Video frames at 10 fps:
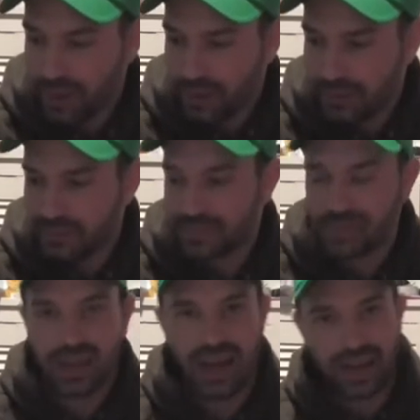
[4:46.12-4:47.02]

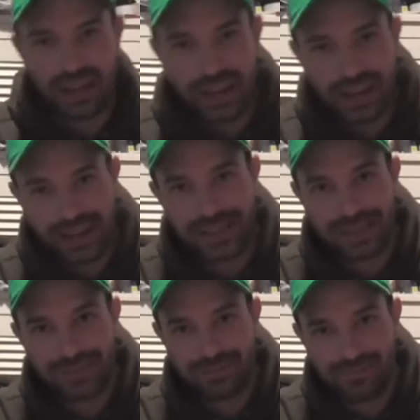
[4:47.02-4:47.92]
a can of
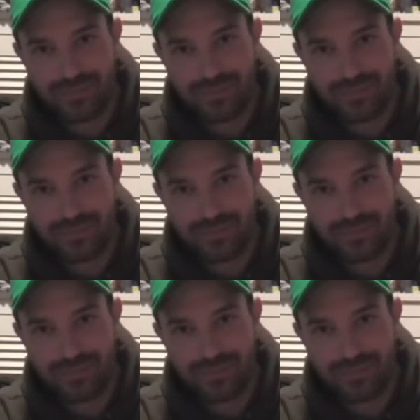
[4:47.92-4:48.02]
Guinness